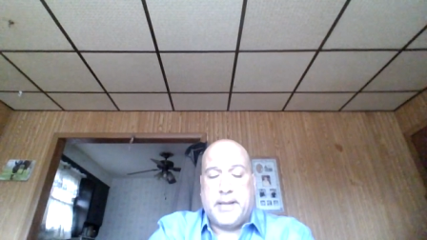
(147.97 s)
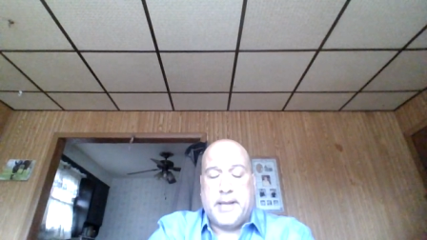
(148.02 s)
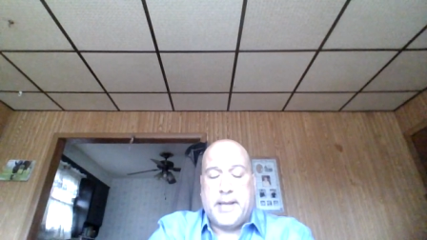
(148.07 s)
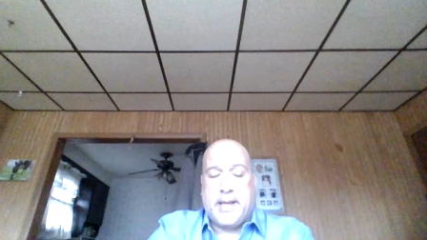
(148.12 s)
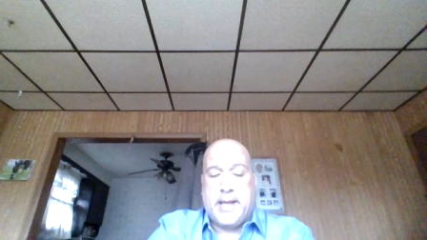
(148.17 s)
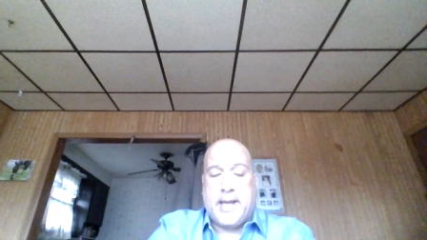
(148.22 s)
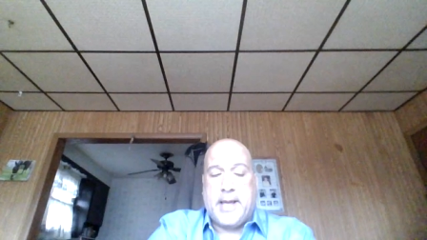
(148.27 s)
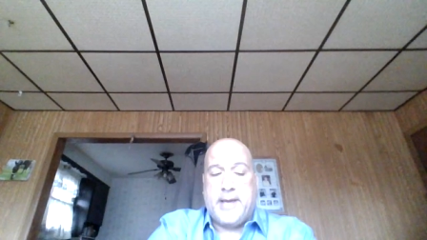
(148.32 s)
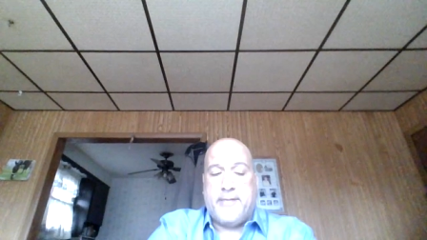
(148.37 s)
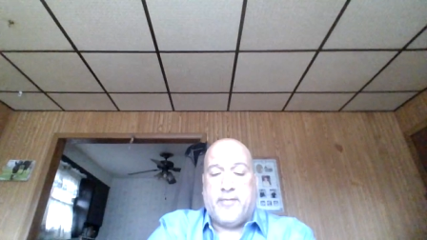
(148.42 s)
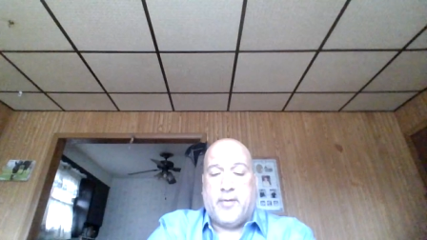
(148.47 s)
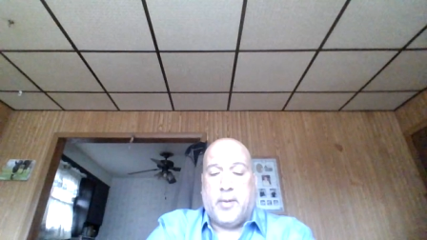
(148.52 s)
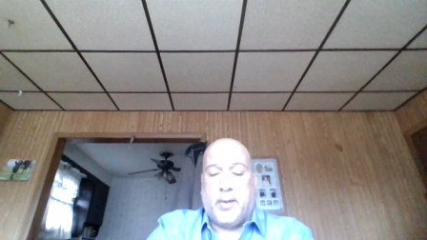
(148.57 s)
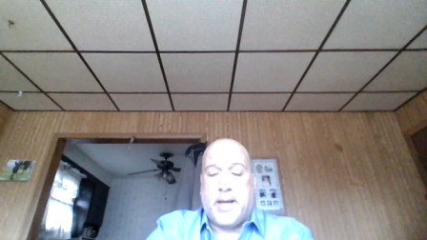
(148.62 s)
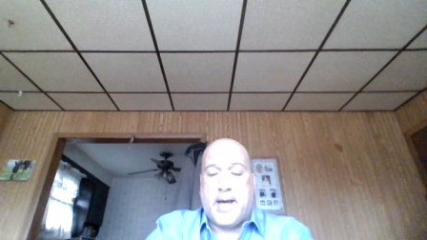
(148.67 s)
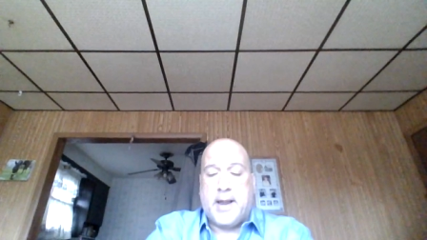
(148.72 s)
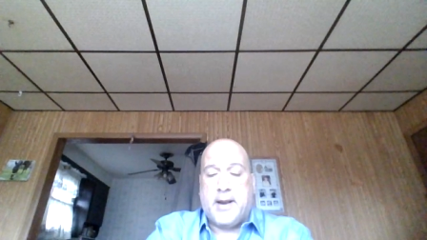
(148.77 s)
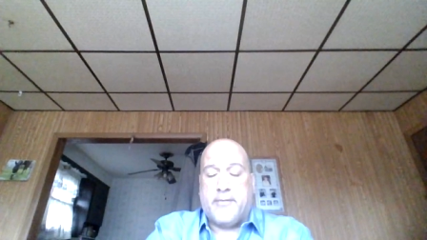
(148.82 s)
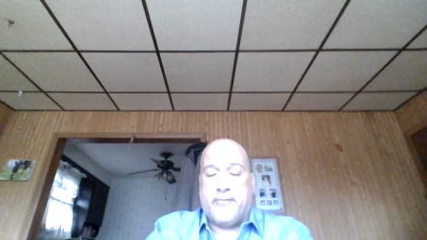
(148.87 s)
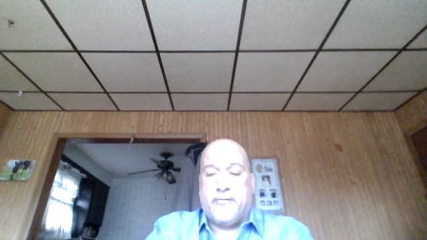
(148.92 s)
I have a
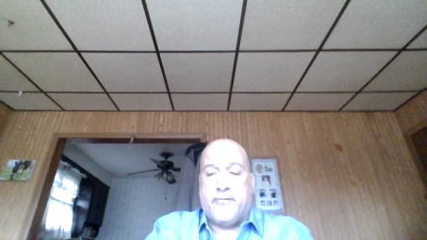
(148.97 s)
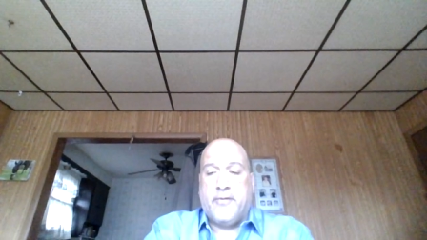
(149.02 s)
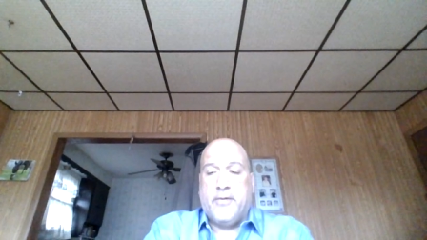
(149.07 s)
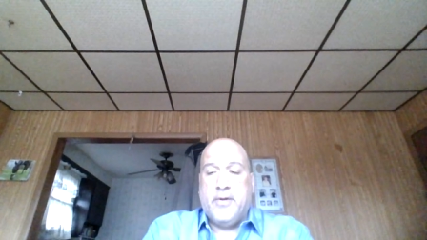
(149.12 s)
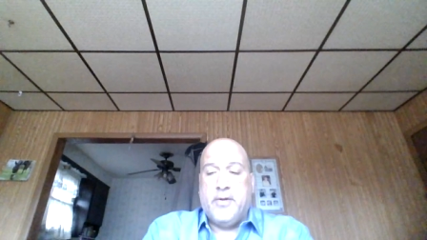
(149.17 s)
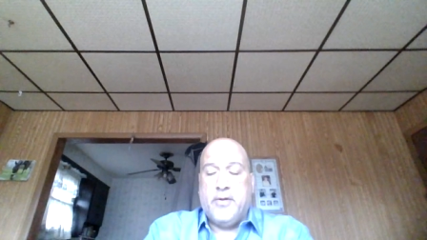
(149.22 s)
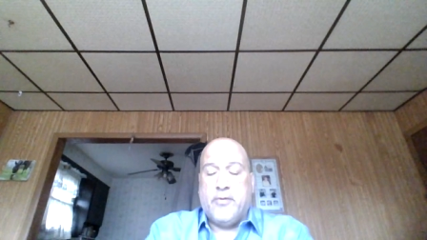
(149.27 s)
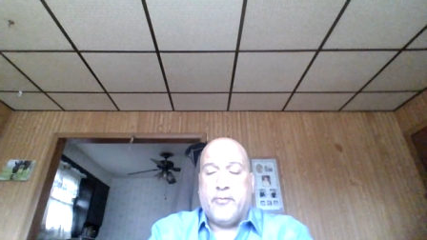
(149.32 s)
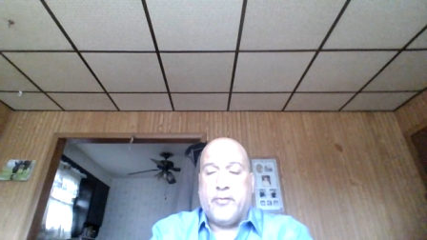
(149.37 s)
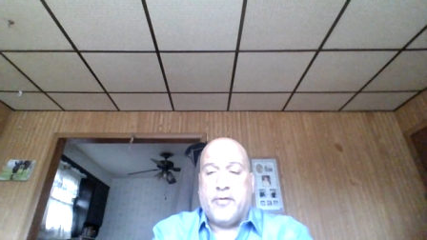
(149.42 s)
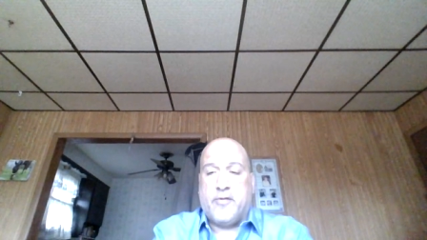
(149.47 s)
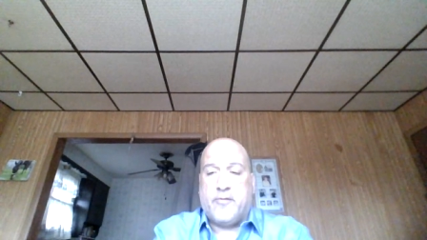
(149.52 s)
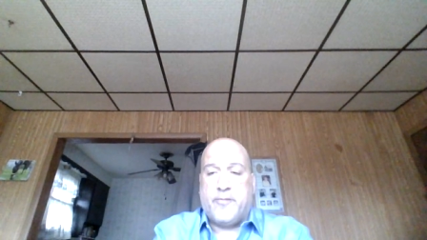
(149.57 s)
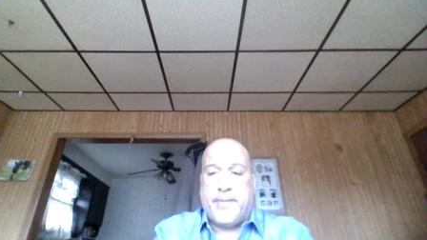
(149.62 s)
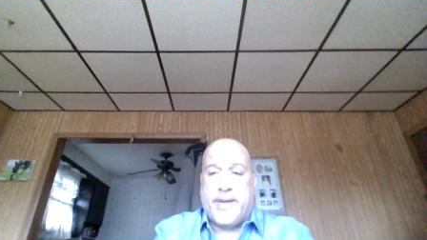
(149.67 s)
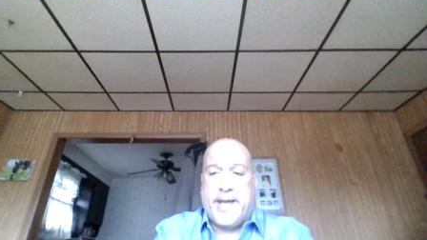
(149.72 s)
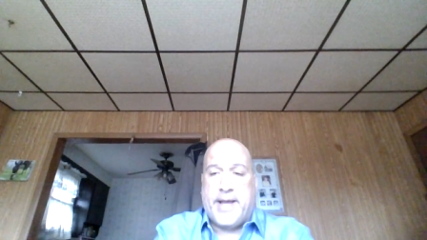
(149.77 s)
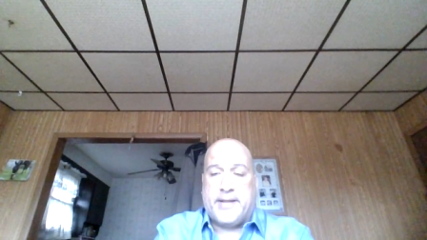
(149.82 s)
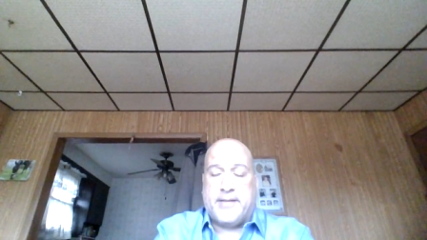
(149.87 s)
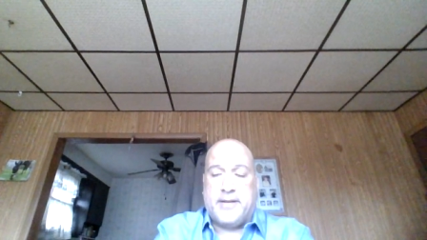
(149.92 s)
lot of
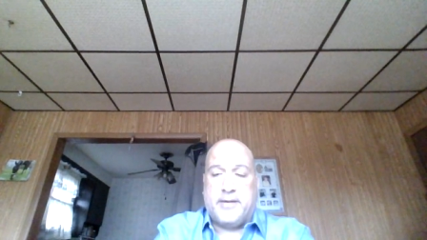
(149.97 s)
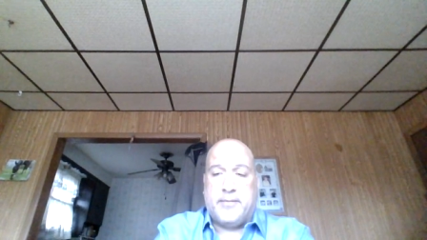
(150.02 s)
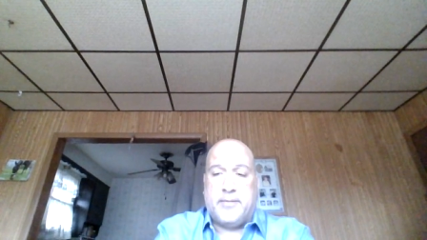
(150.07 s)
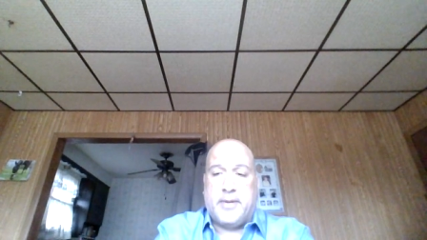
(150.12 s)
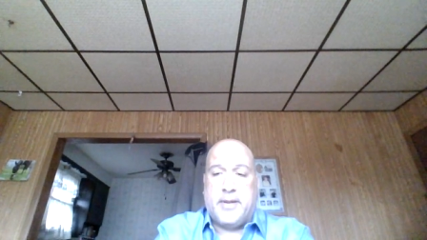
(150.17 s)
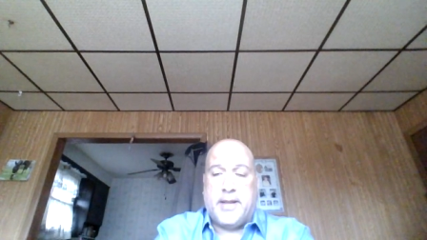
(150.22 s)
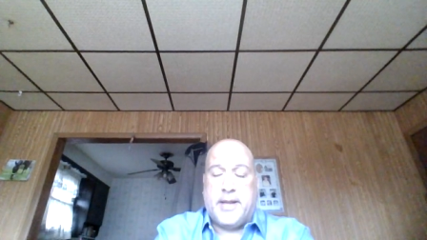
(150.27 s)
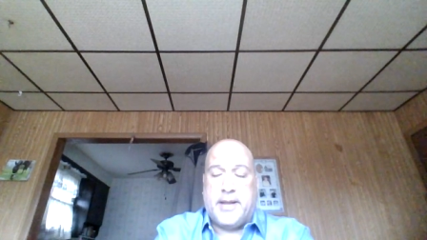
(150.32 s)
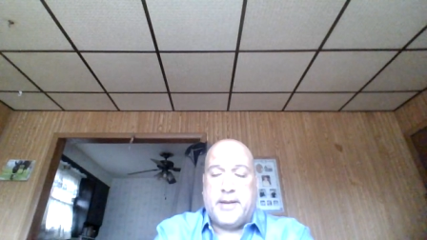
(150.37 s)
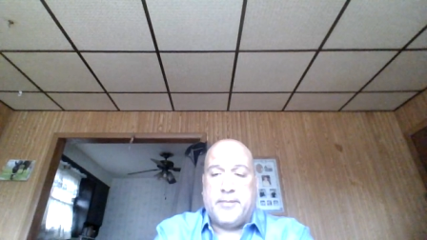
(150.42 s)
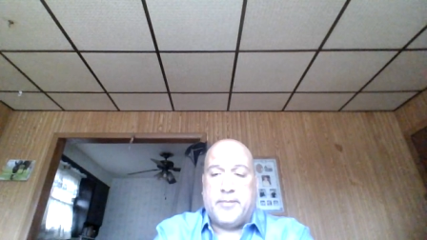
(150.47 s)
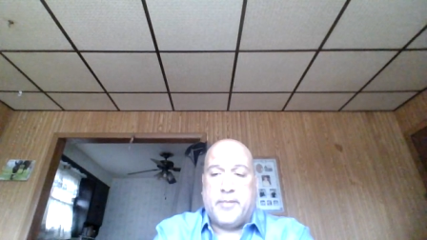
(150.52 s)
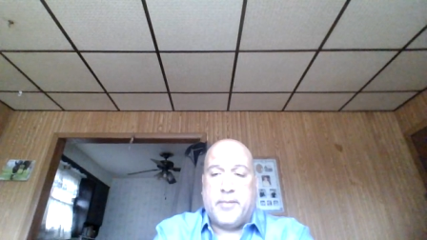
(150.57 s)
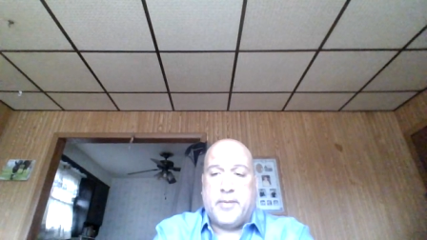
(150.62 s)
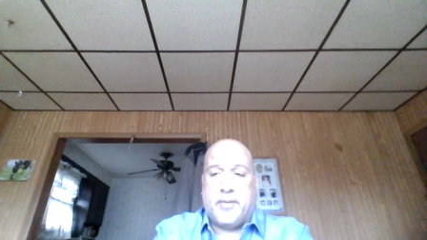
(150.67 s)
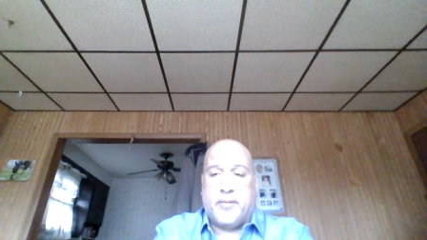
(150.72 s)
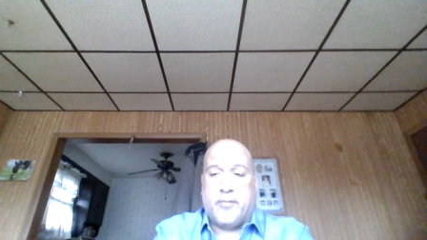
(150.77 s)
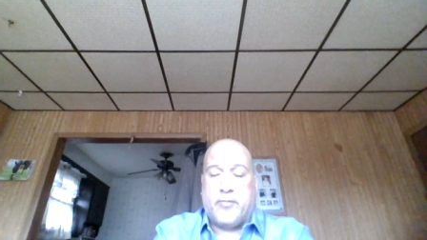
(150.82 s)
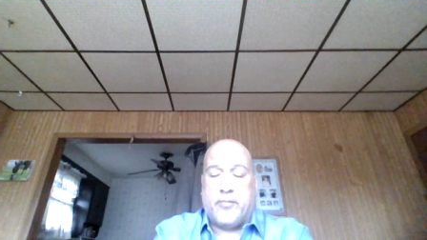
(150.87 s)
respect, and